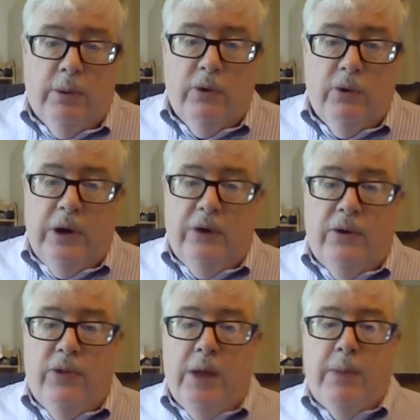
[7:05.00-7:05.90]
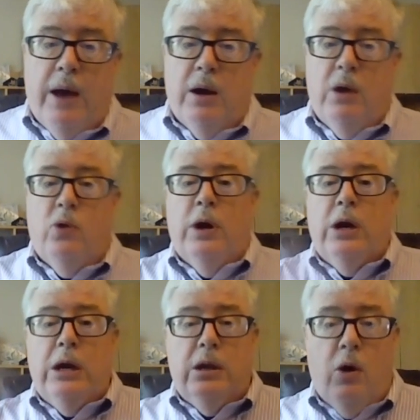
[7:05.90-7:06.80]
of those things and think about it. And during
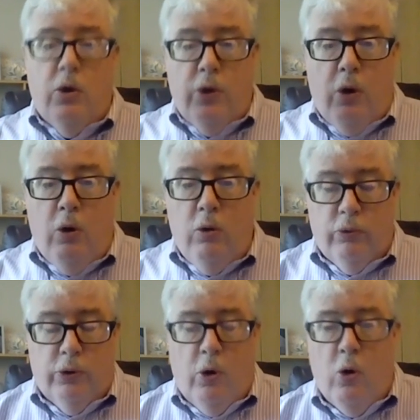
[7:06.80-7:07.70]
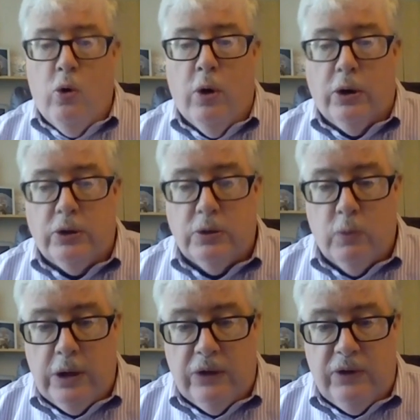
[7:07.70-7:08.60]
the, the, the, whole the whole course,
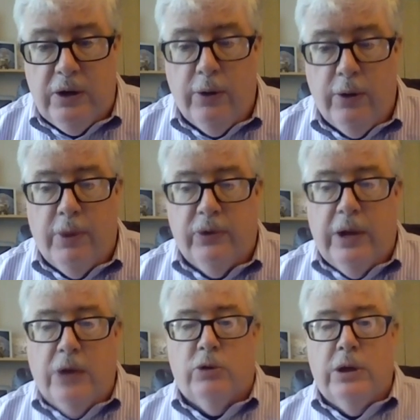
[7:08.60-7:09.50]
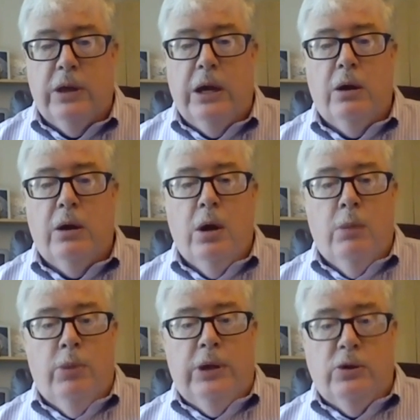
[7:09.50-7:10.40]
we're going to see other potentially thing
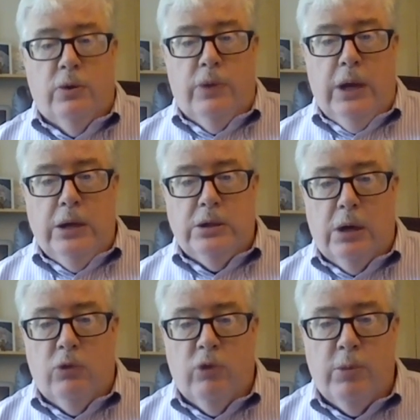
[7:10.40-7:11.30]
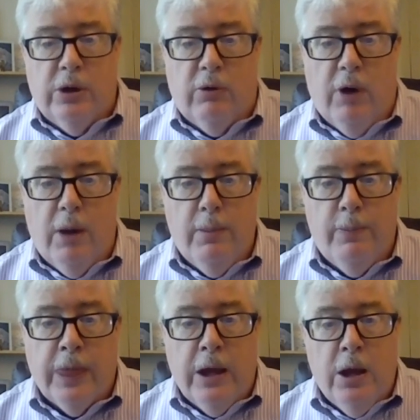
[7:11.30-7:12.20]
potential things that contribute to crime.
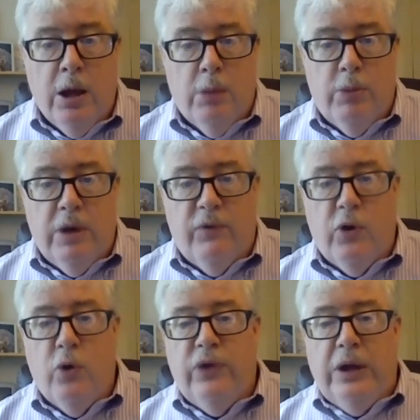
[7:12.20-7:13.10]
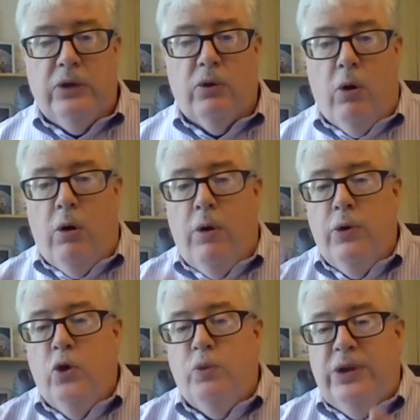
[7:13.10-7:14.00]
But if those things are all
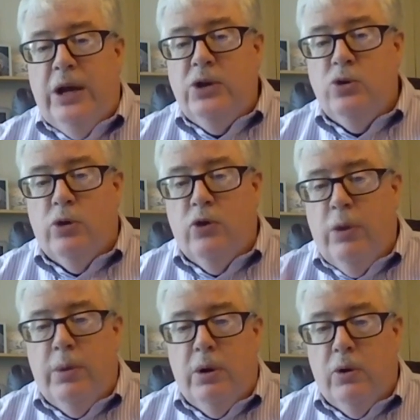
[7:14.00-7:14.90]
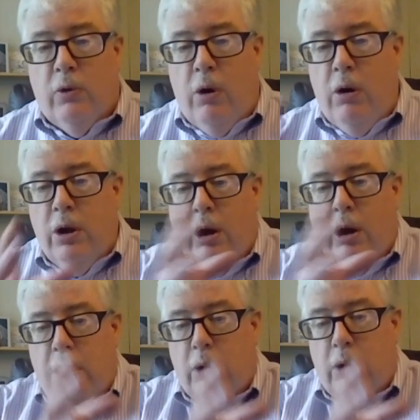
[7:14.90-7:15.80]
those potential contributors are all
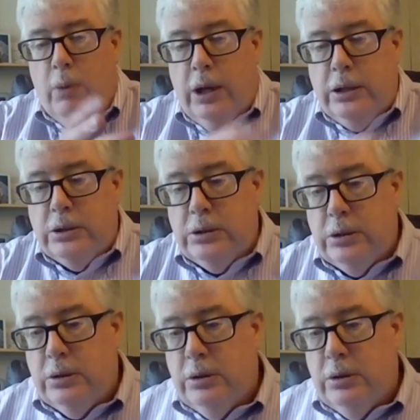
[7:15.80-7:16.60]
occurring in one place,